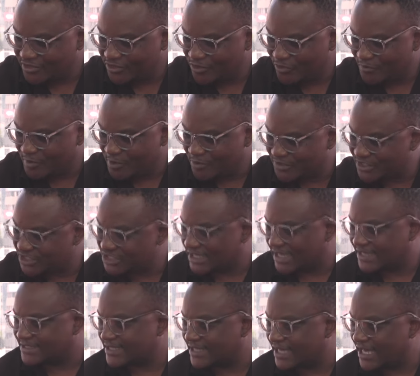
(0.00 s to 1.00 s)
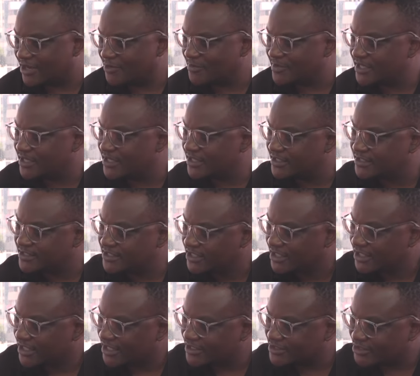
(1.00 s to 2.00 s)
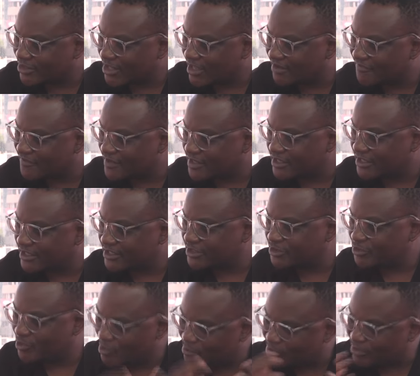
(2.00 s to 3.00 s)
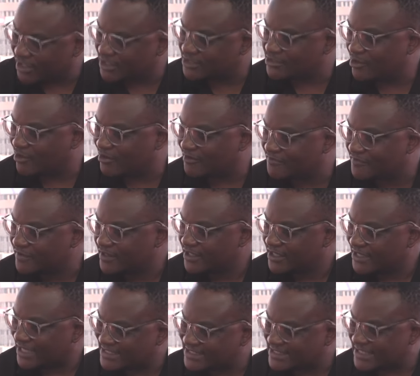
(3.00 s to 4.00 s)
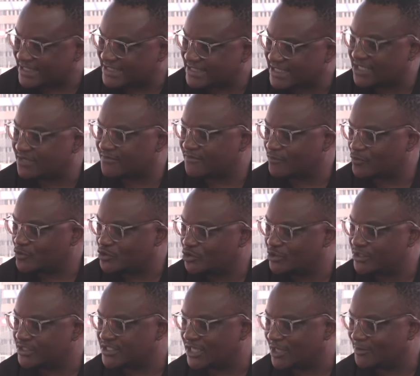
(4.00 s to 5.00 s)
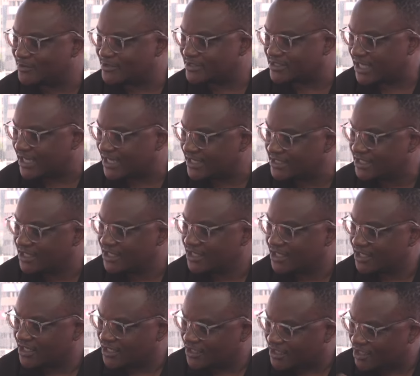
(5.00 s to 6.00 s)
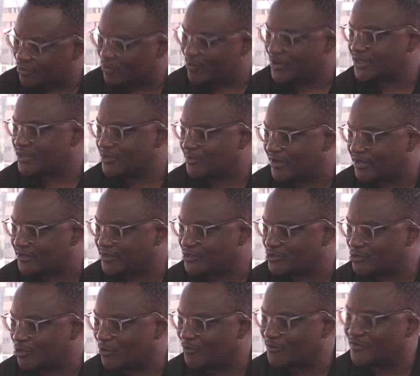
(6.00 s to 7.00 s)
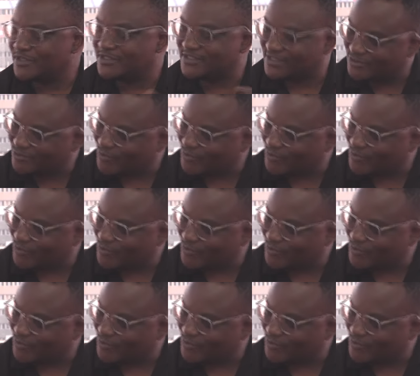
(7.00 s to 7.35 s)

you've been with the Sharks Academy in South Africa. You were part of that successful Junior Sables side that won the Barber's Trophy. Didn't